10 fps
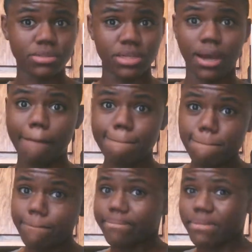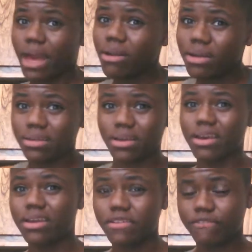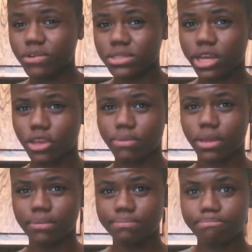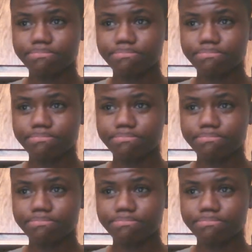So yeah, I don't like that. And it feels like you're being